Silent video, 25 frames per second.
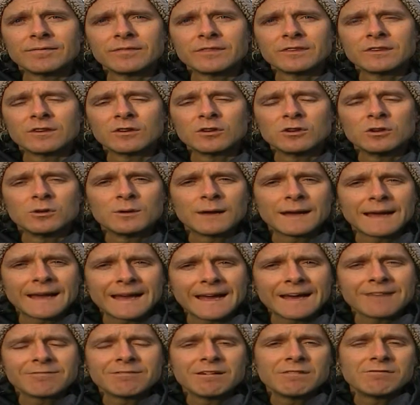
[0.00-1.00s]
So you
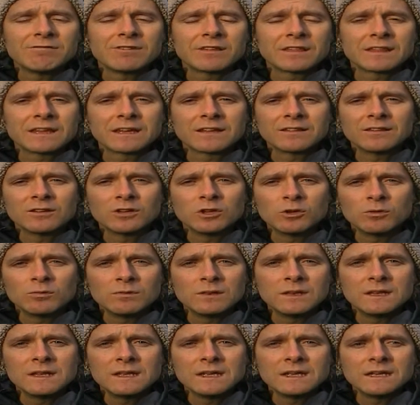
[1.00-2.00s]
have everything that you
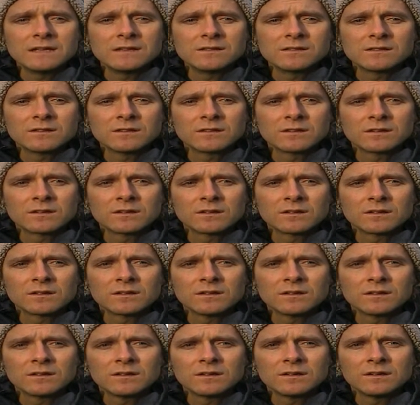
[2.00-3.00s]
need
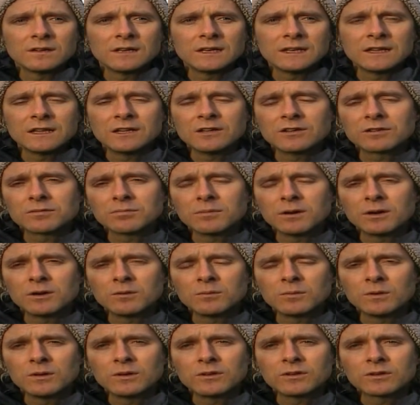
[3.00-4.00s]
in this
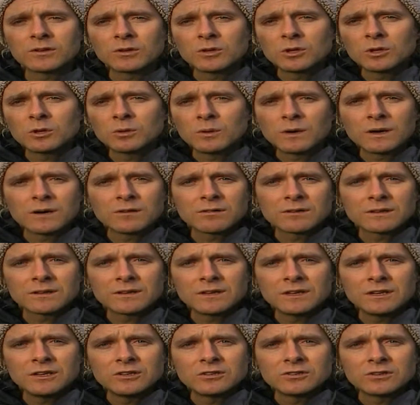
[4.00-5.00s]
moment. So you are a
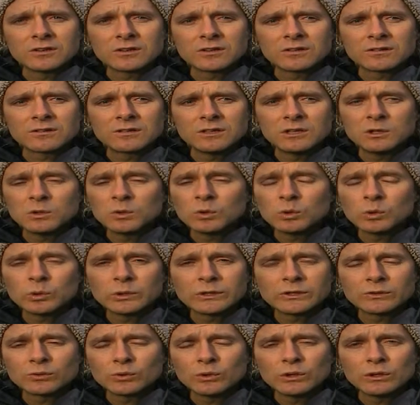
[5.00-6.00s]
teacher. You
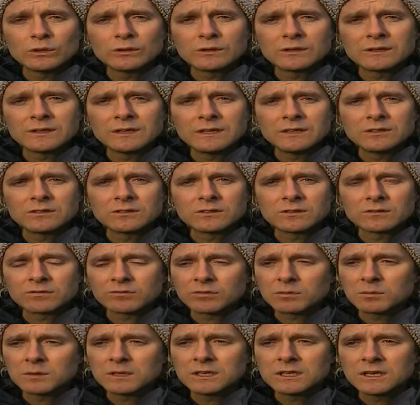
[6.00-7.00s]
always were a teacher.
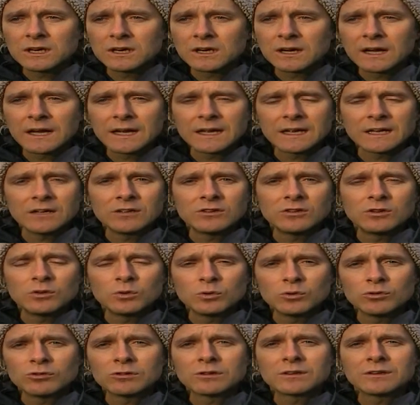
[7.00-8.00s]
From a young age, you
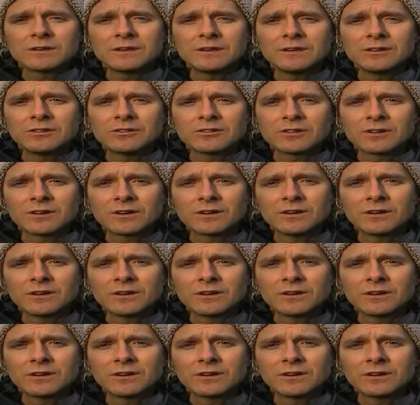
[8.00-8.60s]
were a teacher.